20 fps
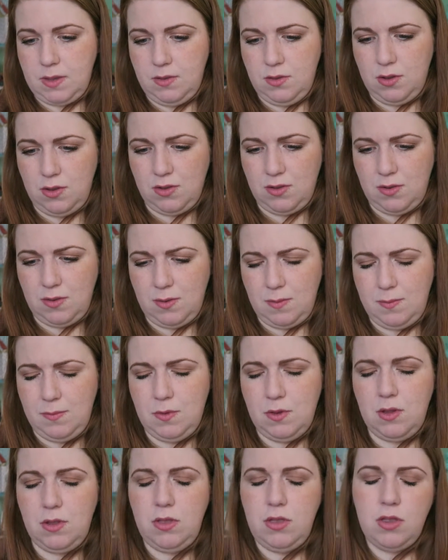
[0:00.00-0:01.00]

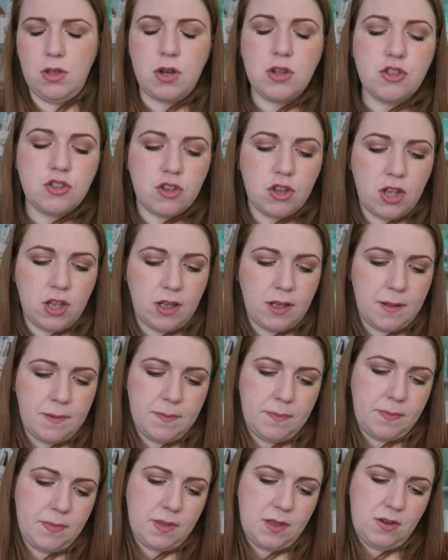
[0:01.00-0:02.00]
not
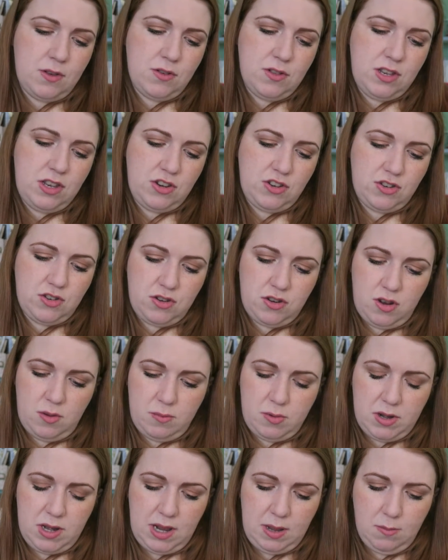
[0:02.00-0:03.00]

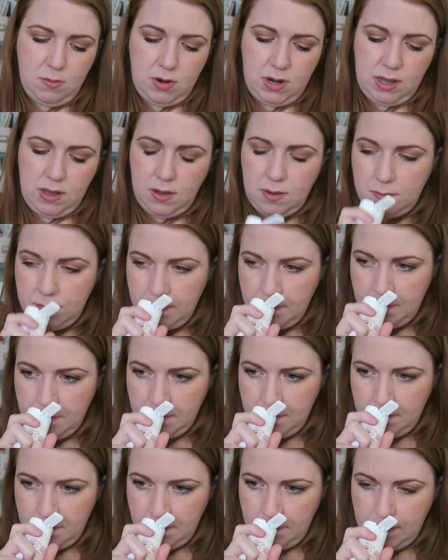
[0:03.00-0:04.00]
conditioner, but like more like a
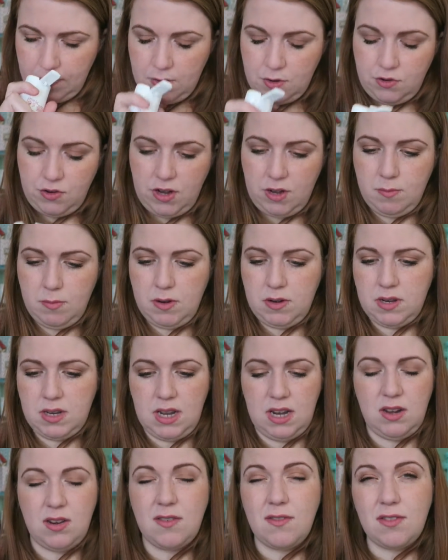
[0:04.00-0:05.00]
treatment.
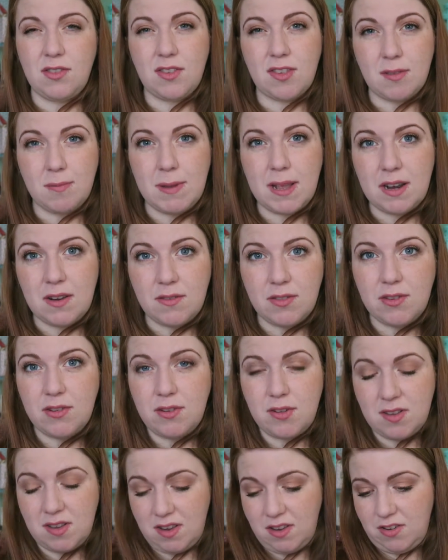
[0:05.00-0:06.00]
I love the smell of the
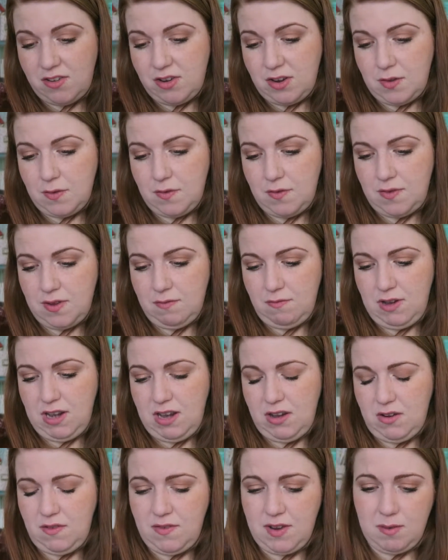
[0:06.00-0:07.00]
Aussie stuff, I
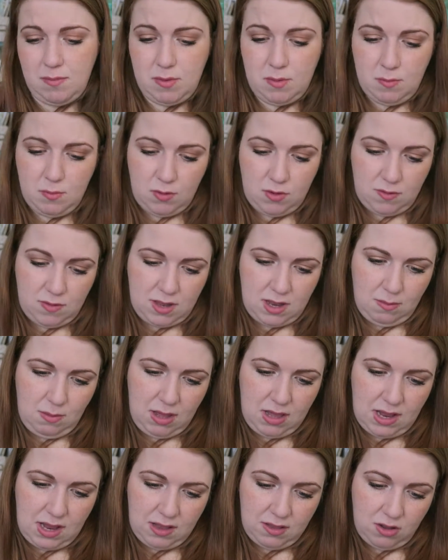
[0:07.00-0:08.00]
really love it, but most of the time
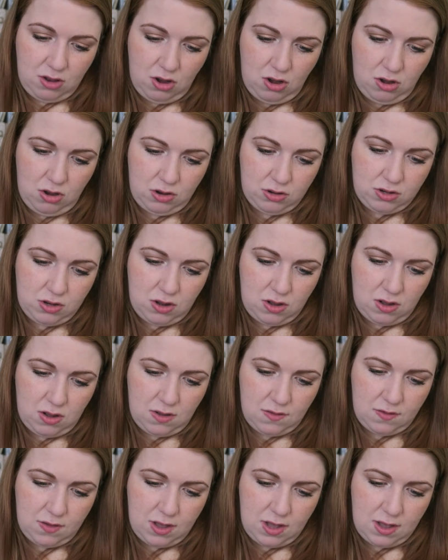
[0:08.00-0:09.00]
it has a lot
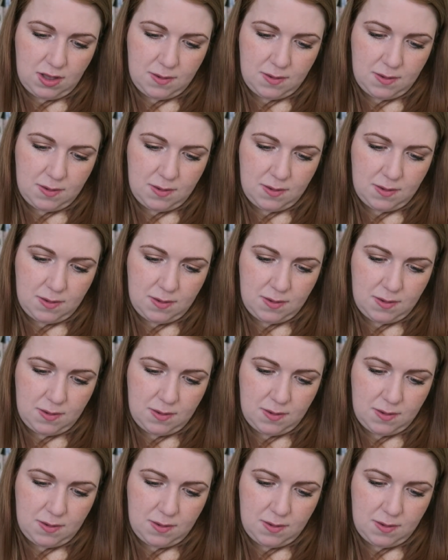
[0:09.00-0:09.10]
of